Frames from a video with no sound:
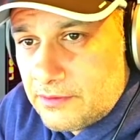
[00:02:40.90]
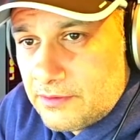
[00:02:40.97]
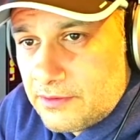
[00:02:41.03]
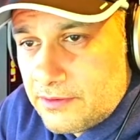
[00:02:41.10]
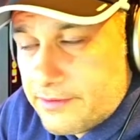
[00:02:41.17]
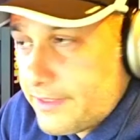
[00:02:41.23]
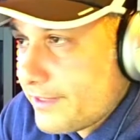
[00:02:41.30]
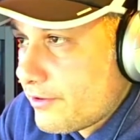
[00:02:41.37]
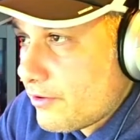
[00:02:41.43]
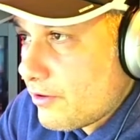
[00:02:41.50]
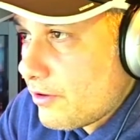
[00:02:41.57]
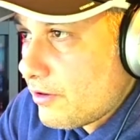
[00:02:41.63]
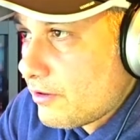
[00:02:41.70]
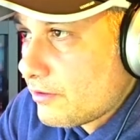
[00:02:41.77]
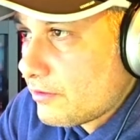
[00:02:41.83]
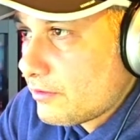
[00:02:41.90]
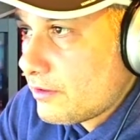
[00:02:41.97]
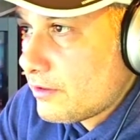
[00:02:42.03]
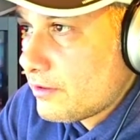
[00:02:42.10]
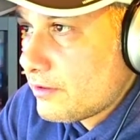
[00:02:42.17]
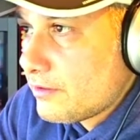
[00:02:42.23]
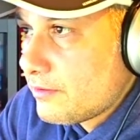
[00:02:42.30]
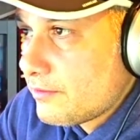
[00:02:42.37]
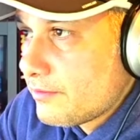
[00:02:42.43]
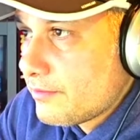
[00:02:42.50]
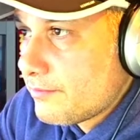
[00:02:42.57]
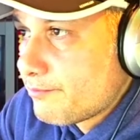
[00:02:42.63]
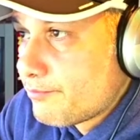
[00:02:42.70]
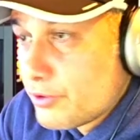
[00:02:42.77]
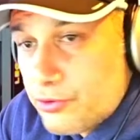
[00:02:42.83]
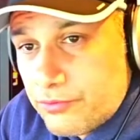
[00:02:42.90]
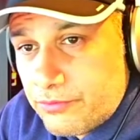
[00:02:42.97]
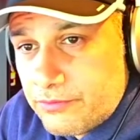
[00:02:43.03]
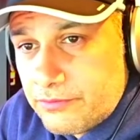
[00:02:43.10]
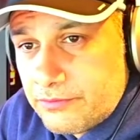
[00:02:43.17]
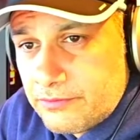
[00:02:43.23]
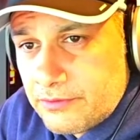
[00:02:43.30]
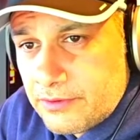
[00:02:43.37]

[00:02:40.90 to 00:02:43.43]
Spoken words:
They call Putin,